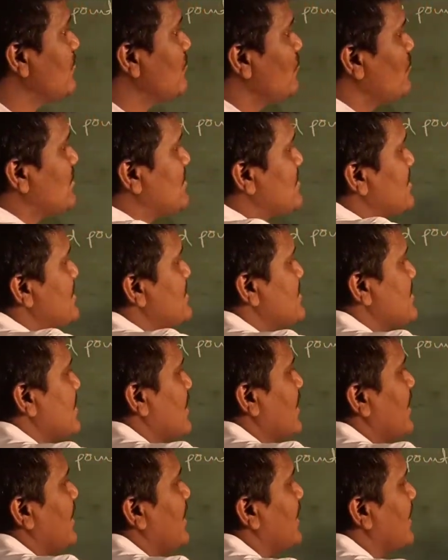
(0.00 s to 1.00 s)
which is
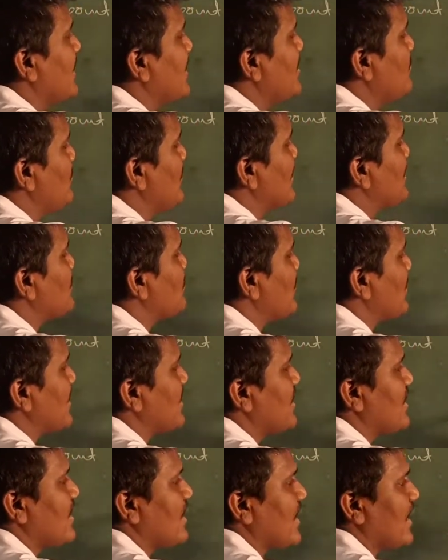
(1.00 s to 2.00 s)
in between
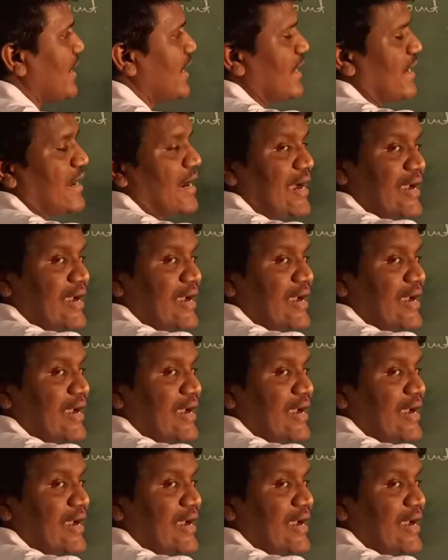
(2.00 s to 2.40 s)
A